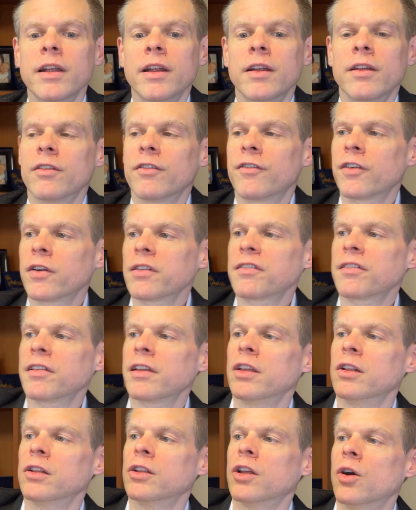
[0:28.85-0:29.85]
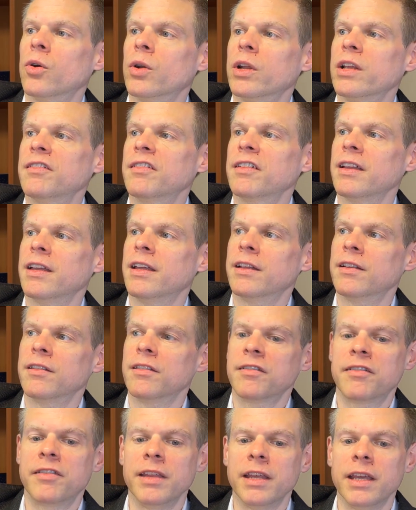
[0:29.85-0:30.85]
And the first thing you'll notice
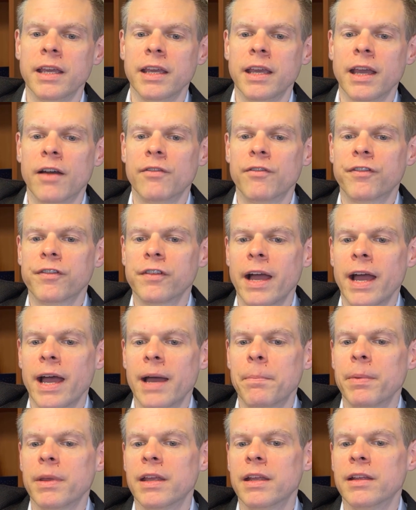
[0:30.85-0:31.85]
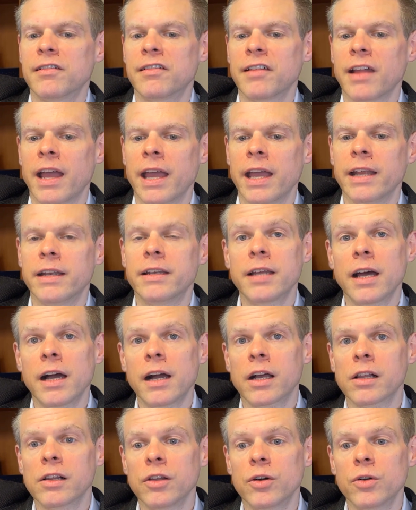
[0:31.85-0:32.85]
is the flap is a
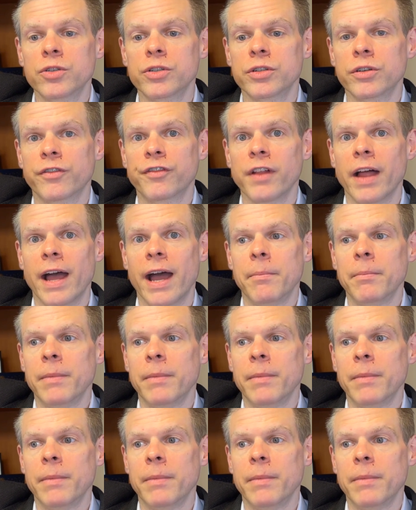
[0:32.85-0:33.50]
tuck closure flap.